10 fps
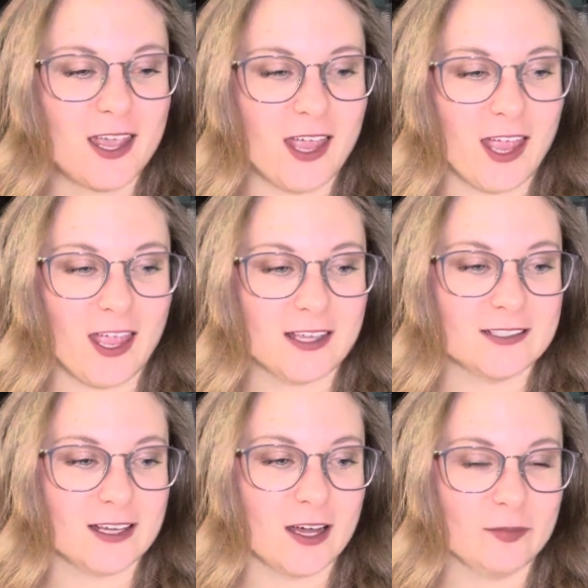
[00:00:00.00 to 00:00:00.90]
And
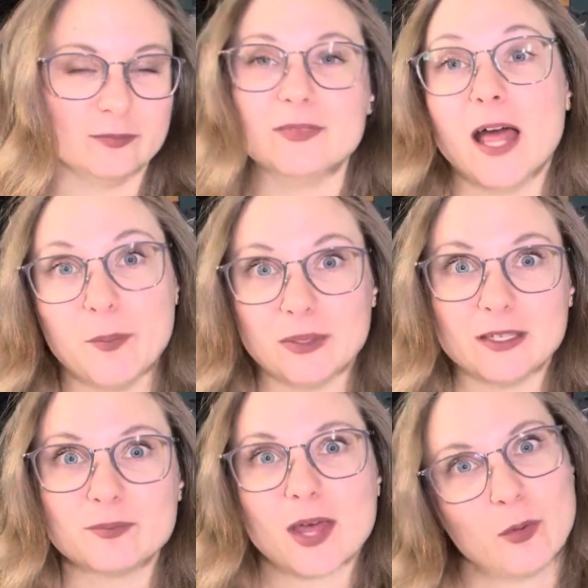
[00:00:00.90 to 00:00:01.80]
not
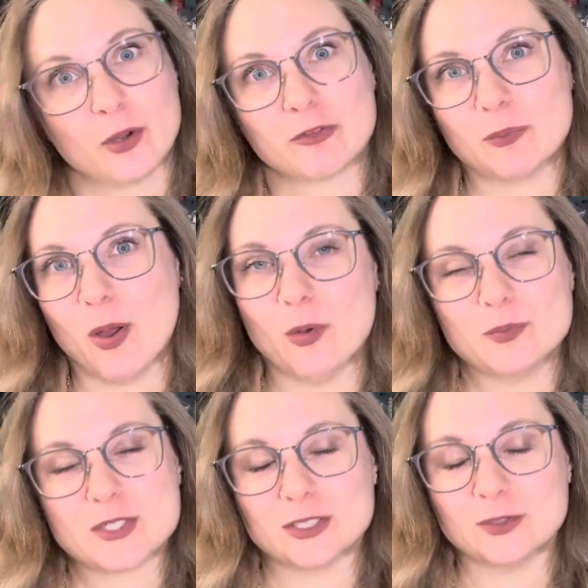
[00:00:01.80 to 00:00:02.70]
me, I work from home,
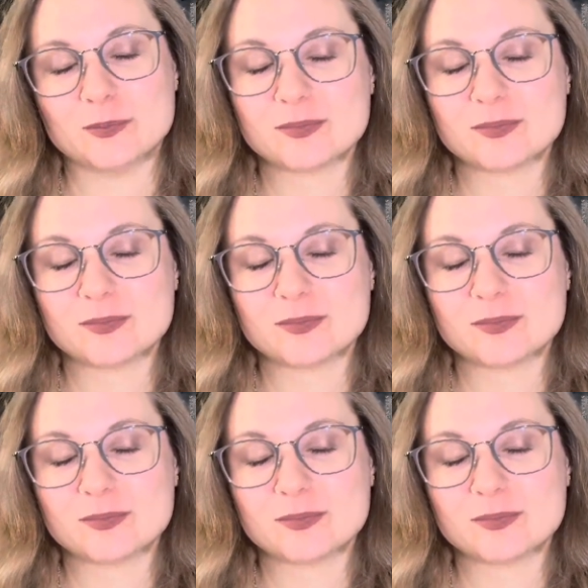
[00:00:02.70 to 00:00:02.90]
so